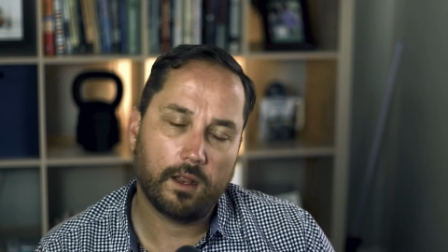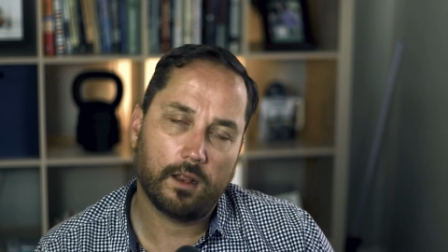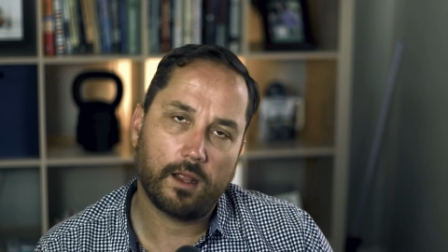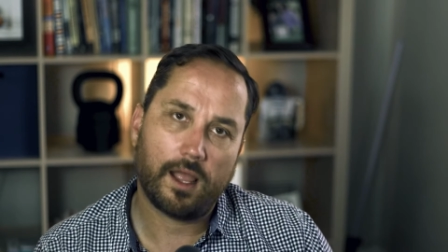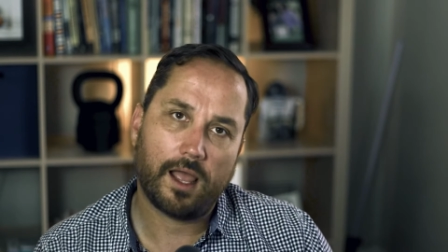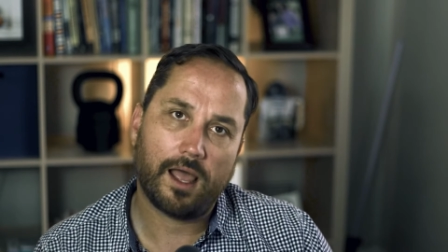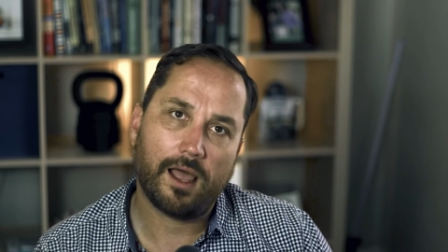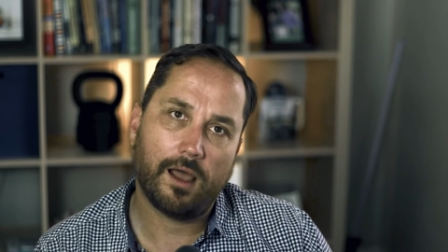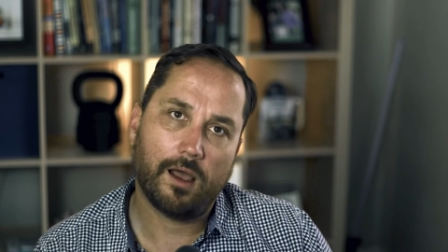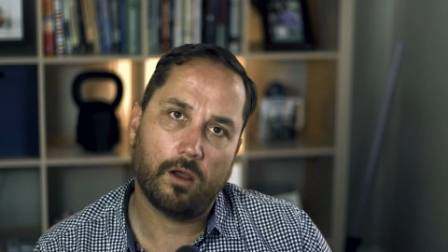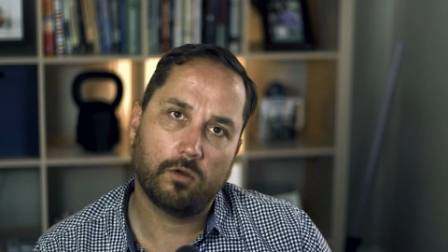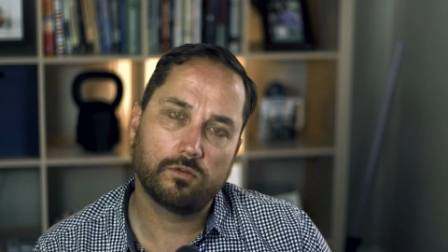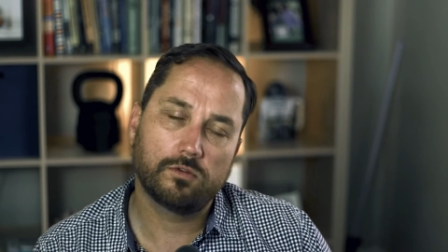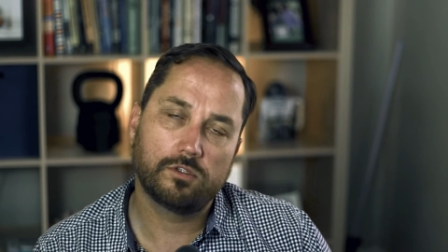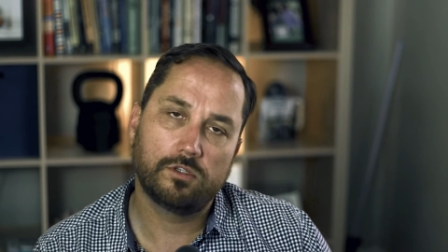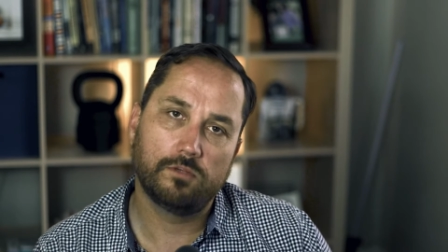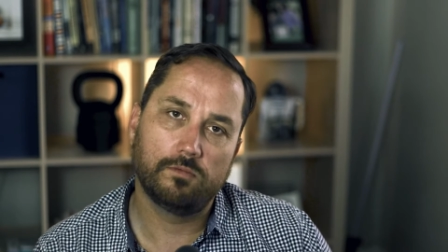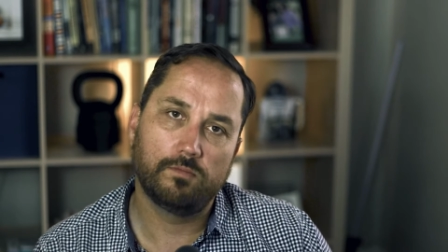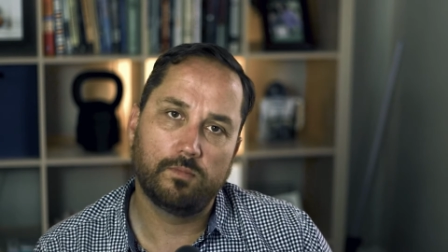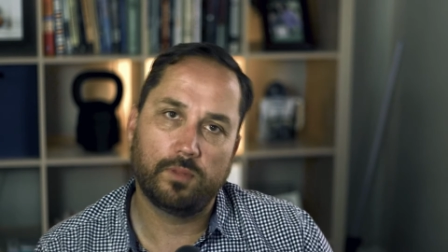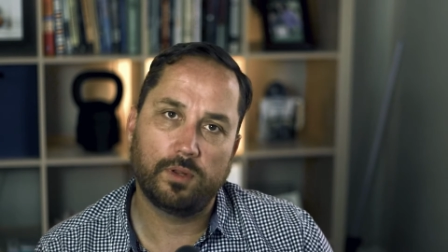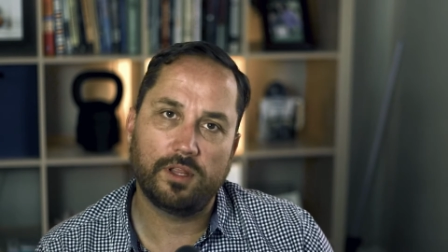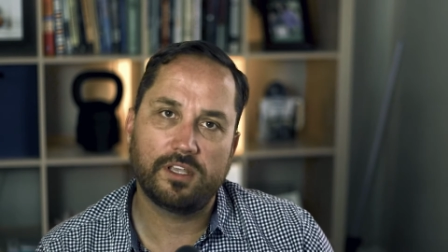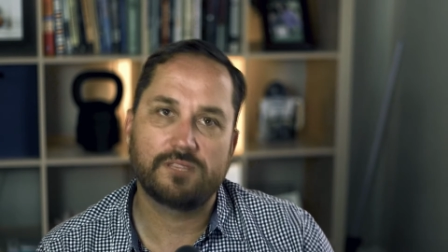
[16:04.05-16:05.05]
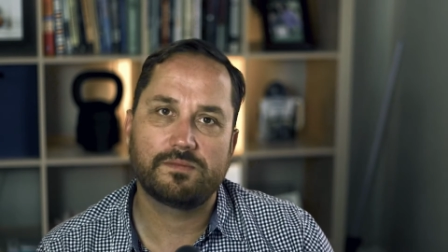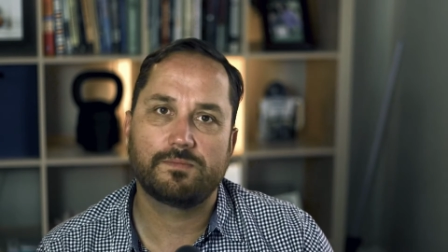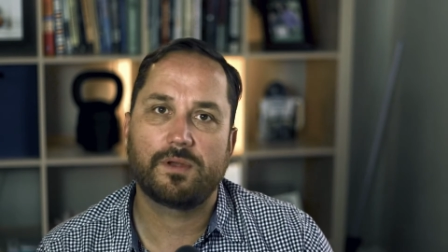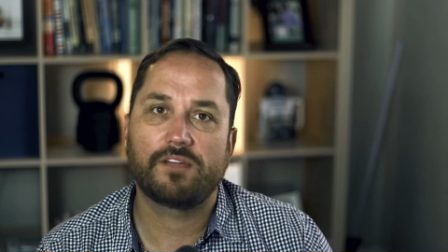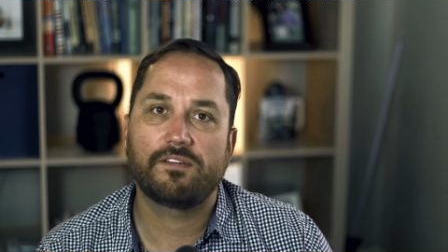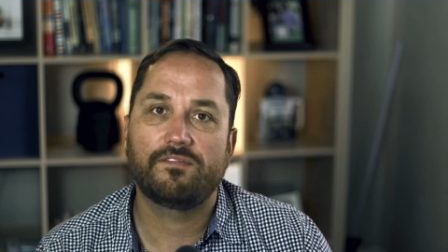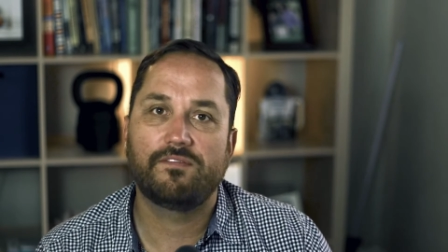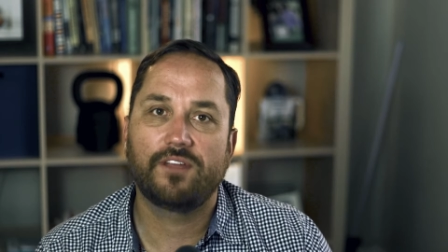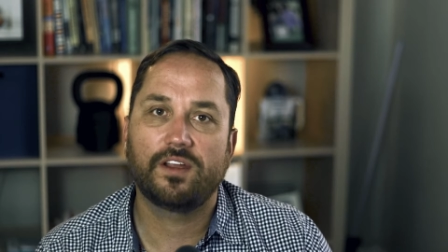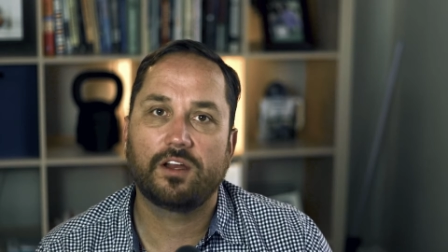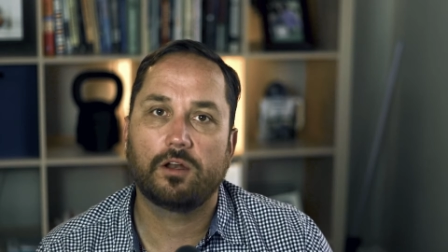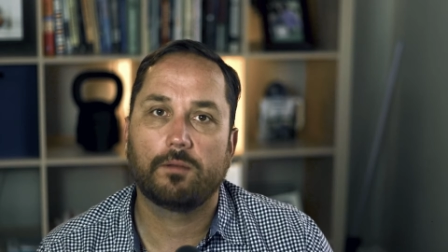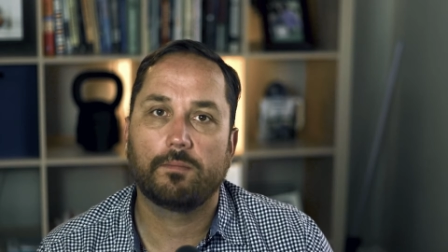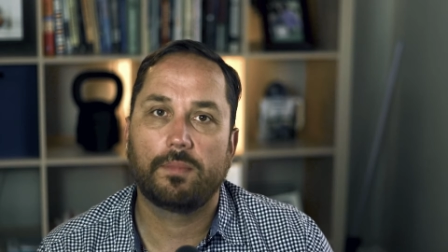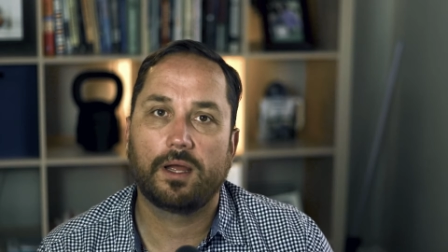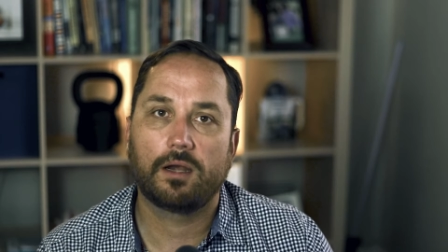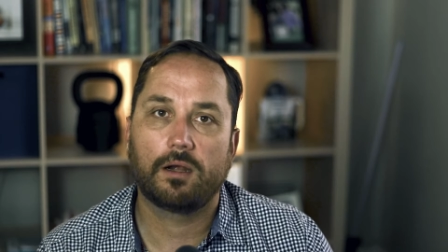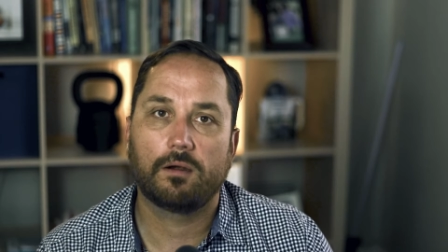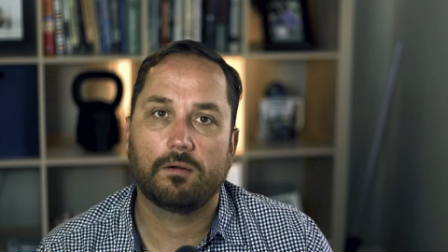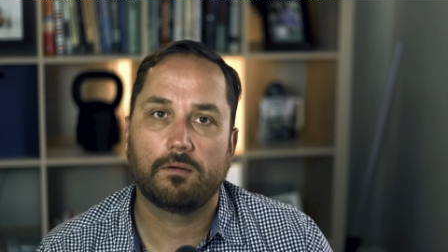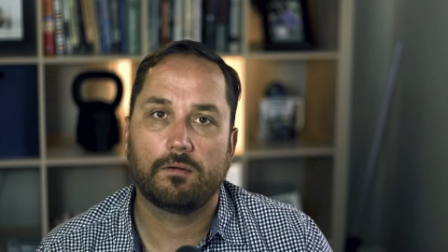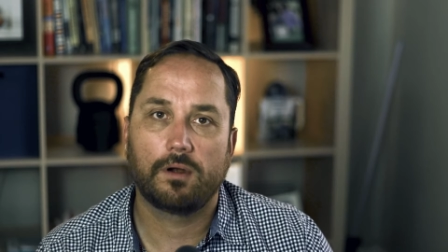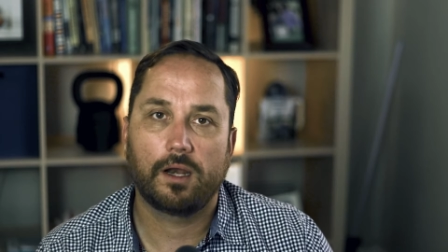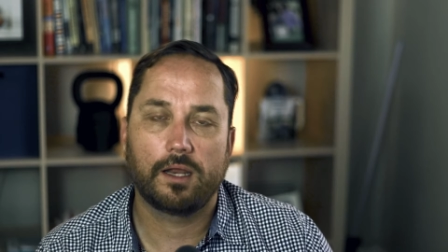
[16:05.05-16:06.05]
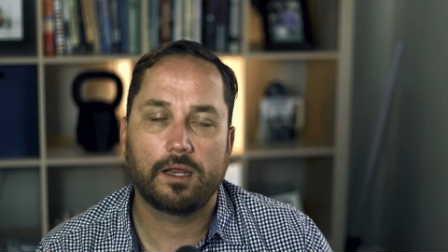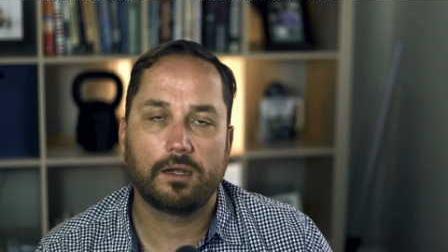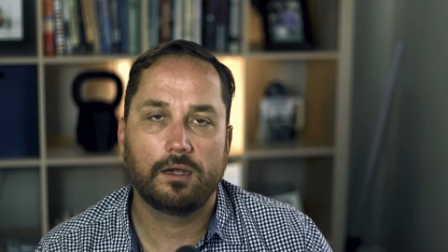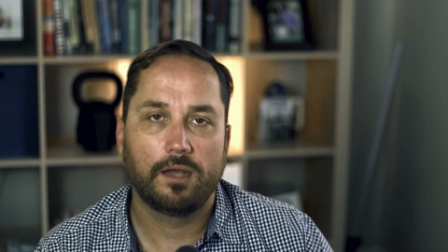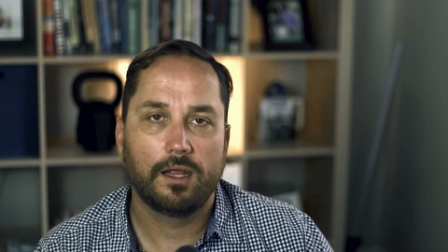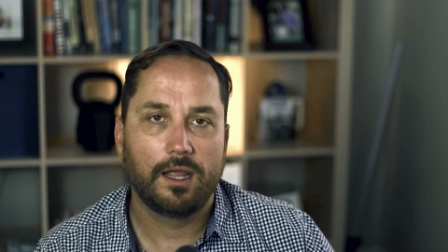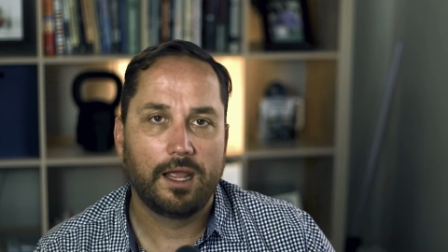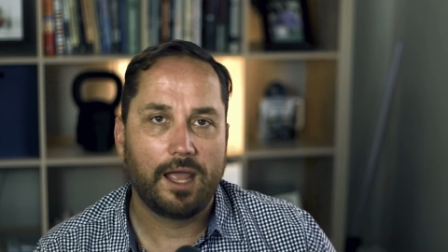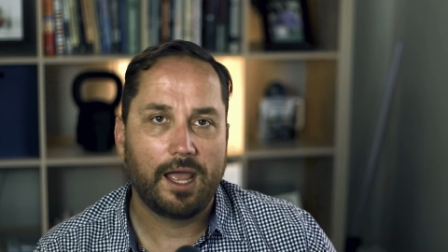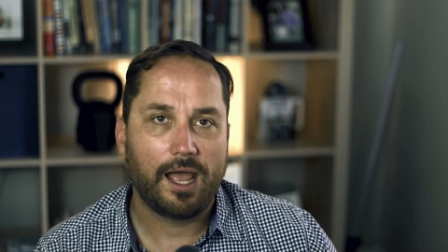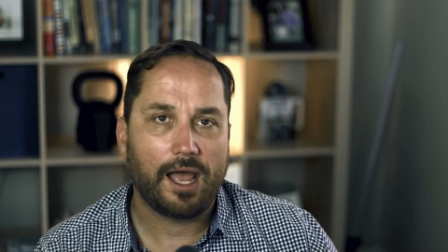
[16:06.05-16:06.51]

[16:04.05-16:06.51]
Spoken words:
how to place my finger better, right?